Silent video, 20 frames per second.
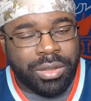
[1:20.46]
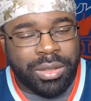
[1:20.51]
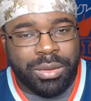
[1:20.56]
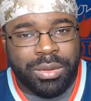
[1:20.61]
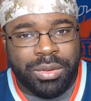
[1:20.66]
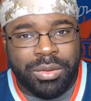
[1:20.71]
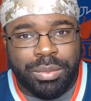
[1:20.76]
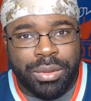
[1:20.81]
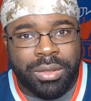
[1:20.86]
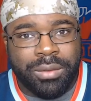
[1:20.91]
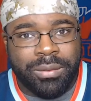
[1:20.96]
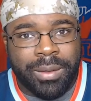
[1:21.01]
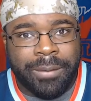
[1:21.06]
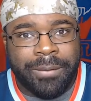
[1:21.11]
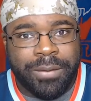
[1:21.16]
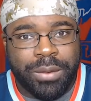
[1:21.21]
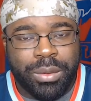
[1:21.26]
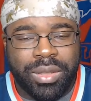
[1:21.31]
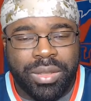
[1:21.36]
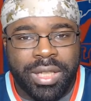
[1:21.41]
been a
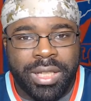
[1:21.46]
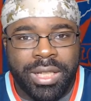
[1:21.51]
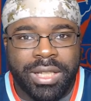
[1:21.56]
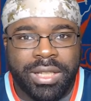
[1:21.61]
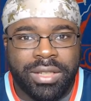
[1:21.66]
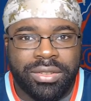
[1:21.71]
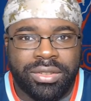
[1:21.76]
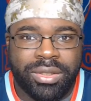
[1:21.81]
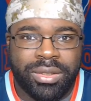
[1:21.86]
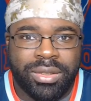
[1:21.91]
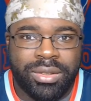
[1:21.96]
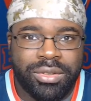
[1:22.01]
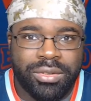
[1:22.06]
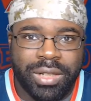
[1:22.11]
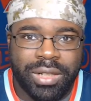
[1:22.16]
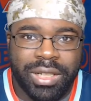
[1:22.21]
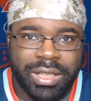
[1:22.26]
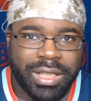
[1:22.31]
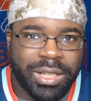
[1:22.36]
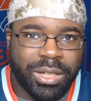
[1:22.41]
rough few days
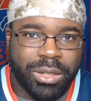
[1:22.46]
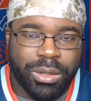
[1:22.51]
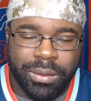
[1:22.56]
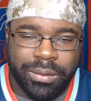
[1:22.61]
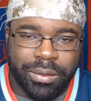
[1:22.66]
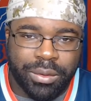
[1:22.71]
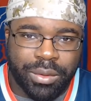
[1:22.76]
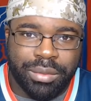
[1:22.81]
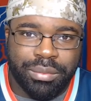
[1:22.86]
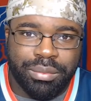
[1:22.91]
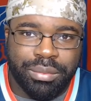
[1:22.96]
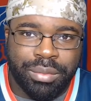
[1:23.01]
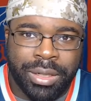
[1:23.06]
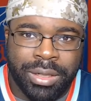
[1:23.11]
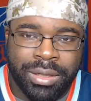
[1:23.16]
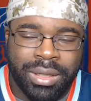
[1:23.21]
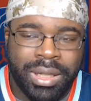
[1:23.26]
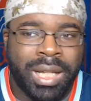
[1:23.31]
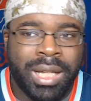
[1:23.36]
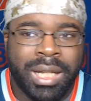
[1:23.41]
trying to get over it,
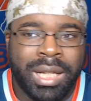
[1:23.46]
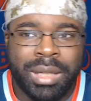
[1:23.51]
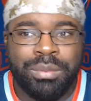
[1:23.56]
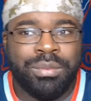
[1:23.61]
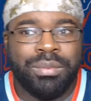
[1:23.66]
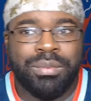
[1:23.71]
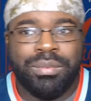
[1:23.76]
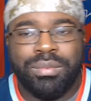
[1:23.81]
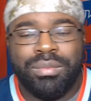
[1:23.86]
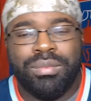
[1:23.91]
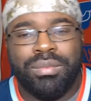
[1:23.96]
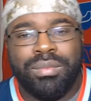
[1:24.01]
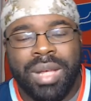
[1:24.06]
but I'm